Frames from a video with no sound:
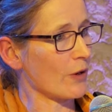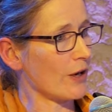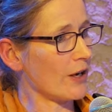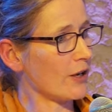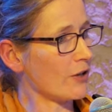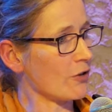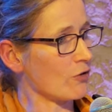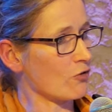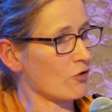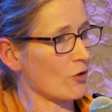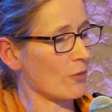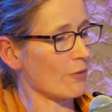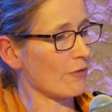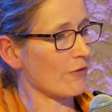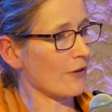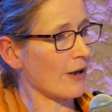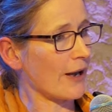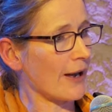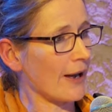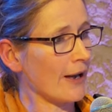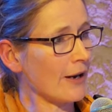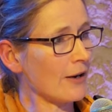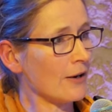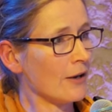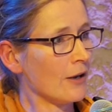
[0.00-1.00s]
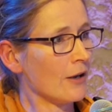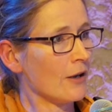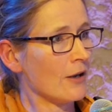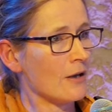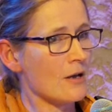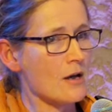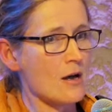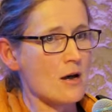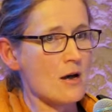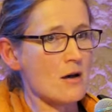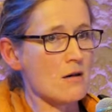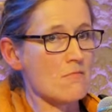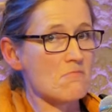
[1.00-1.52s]
away at the drop of a hat.
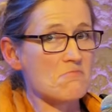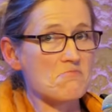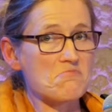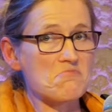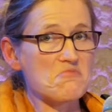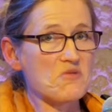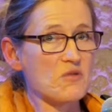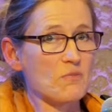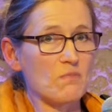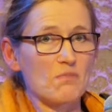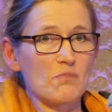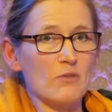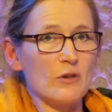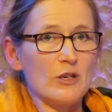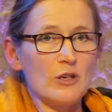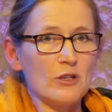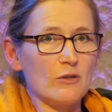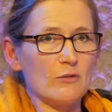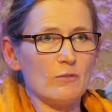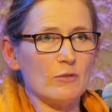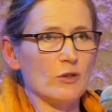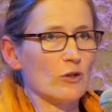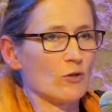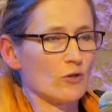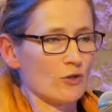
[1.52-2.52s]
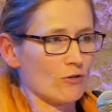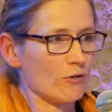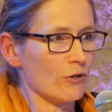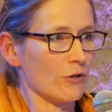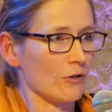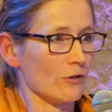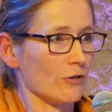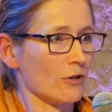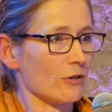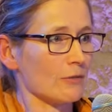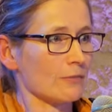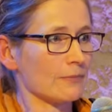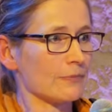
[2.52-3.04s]
You're
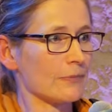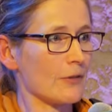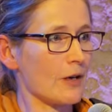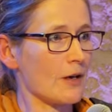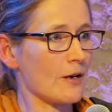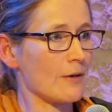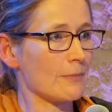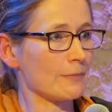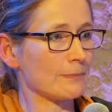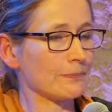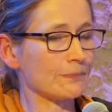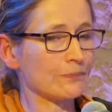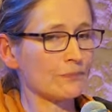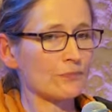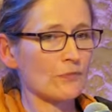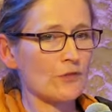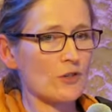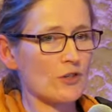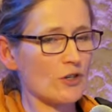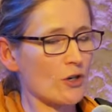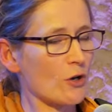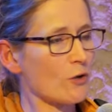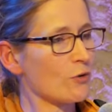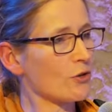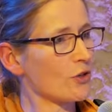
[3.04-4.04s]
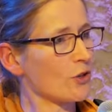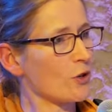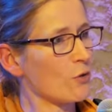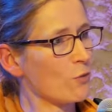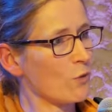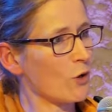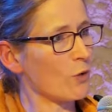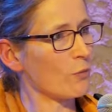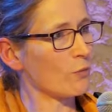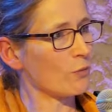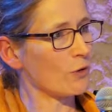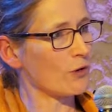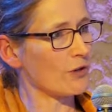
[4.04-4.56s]
screwed. So
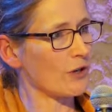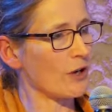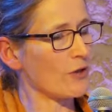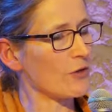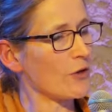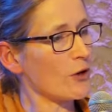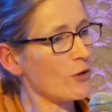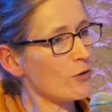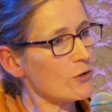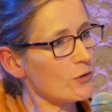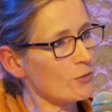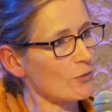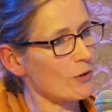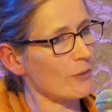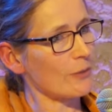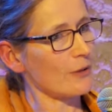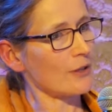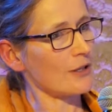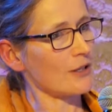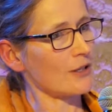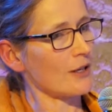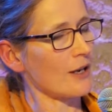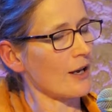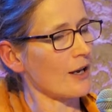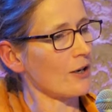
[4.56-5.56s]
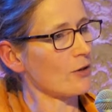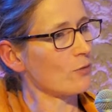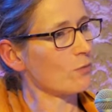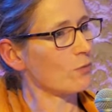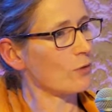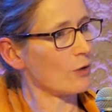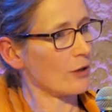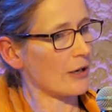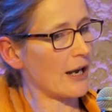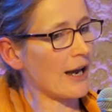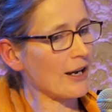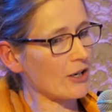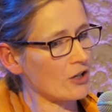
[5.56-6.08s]
those women said,
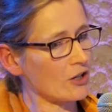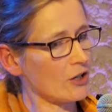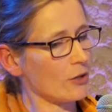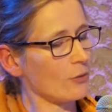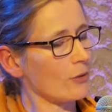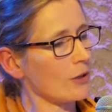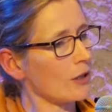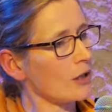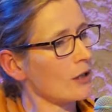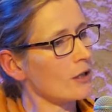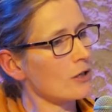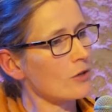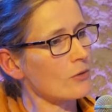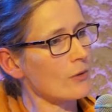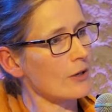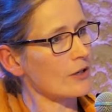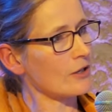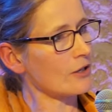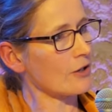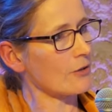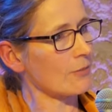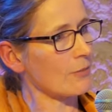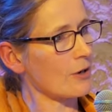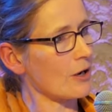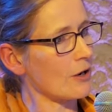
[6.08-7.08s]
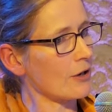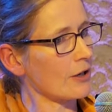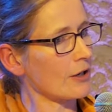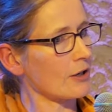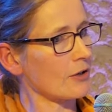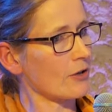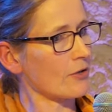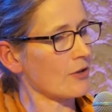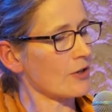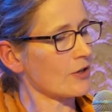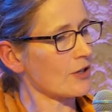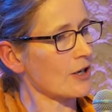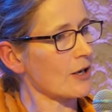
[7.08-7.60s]
well, actually, we need to enter the market
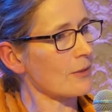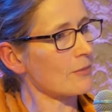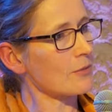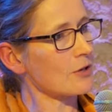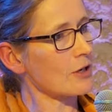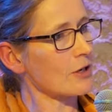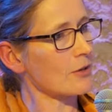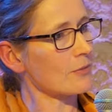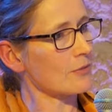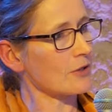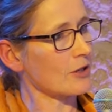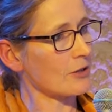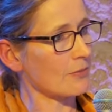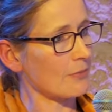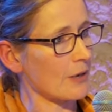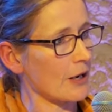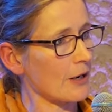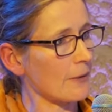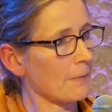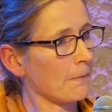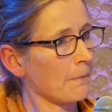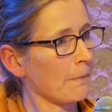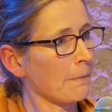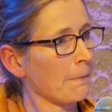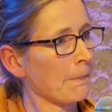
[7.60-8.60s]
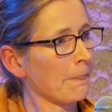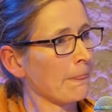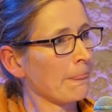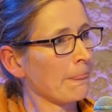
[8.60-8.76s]
on the same terms as men.